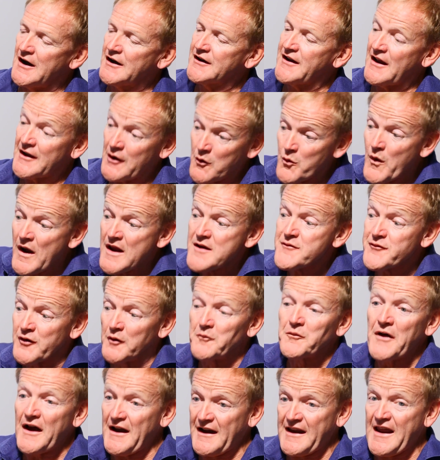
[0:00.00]
get away
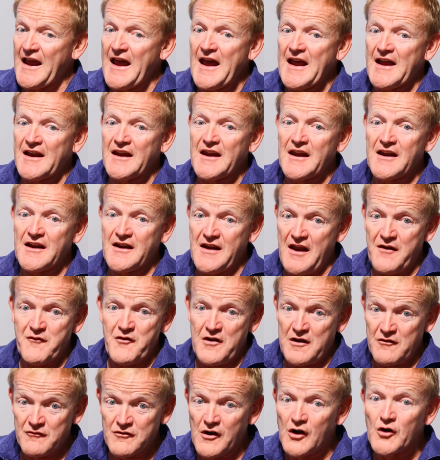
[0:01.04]
from that
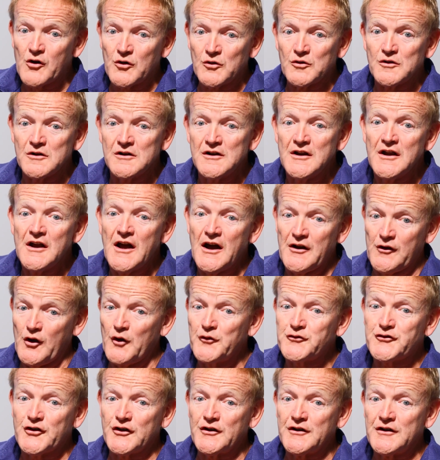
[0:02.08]
caregiving role, and
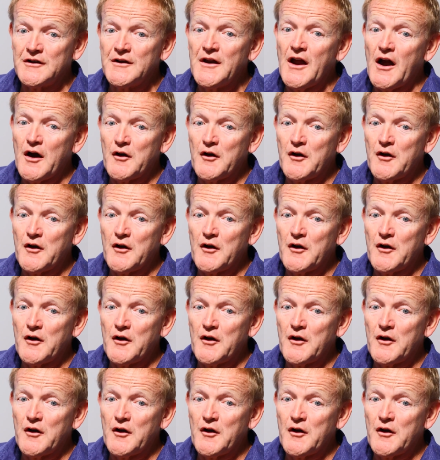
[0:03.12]
often